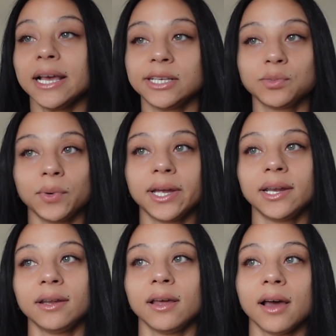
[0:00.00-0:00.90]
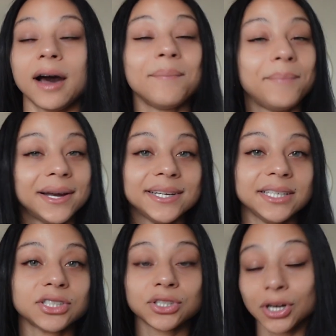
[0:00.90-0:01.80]
is when
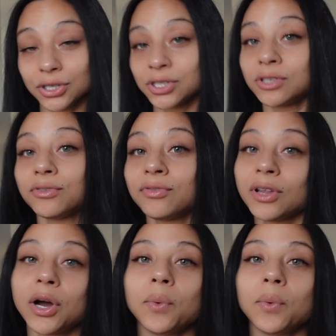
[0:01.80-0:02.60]
abundance starts to flow,